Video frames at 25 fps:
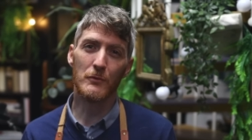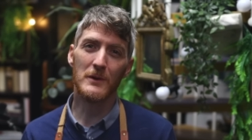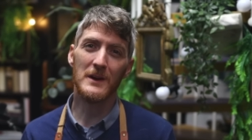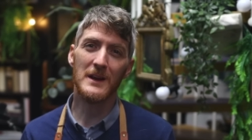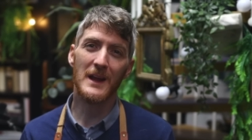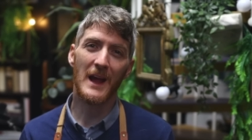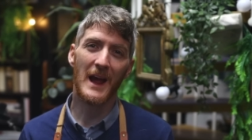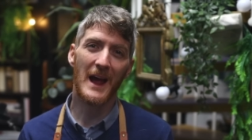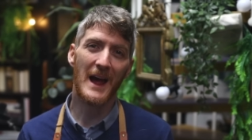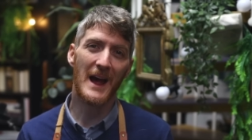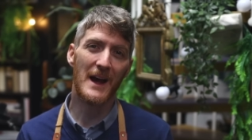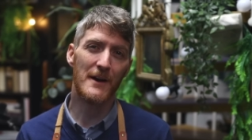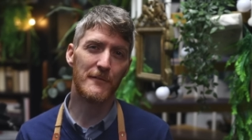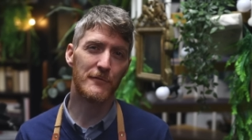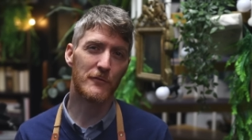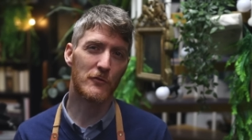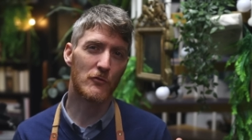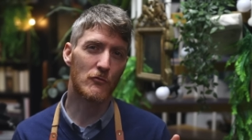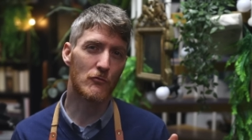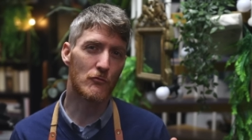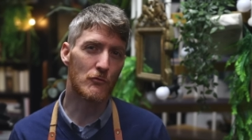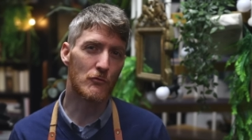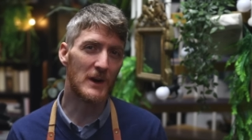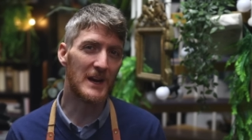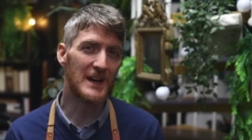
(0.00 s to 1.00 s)
really have
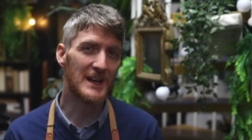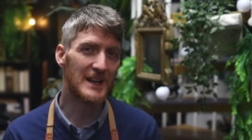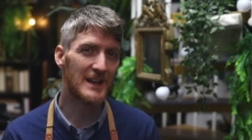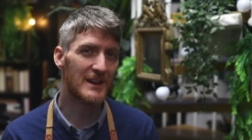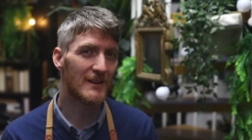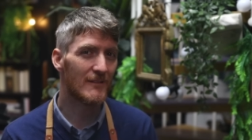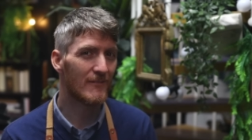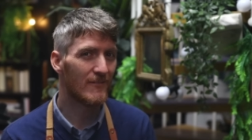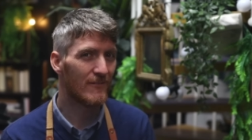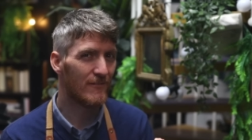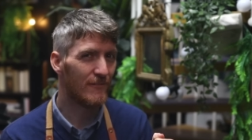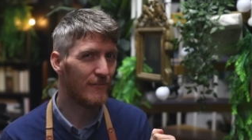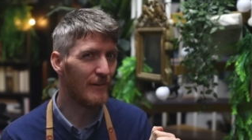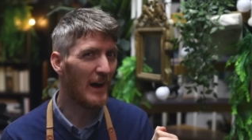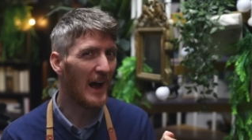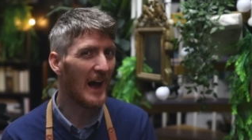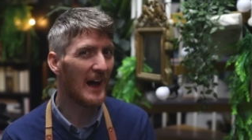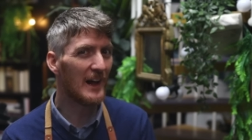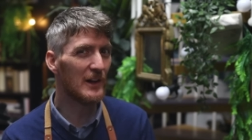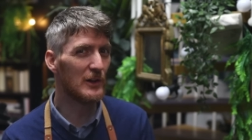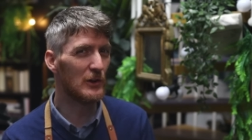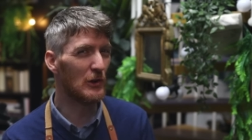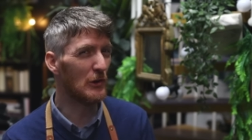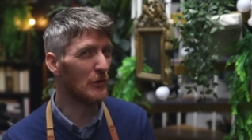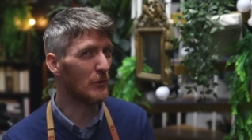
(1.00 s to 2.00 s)
great
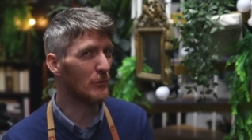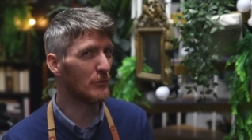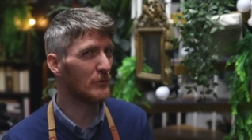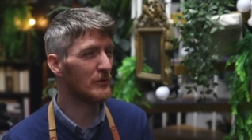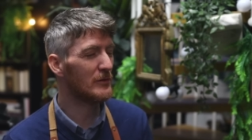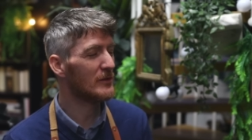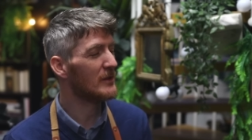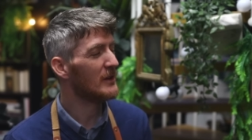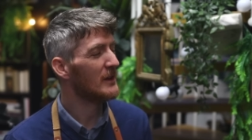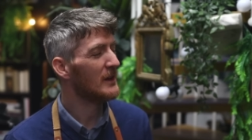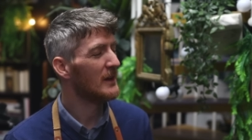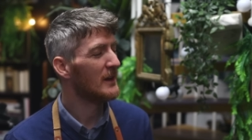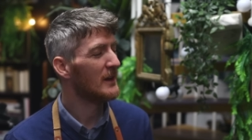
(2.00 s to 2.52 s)
values.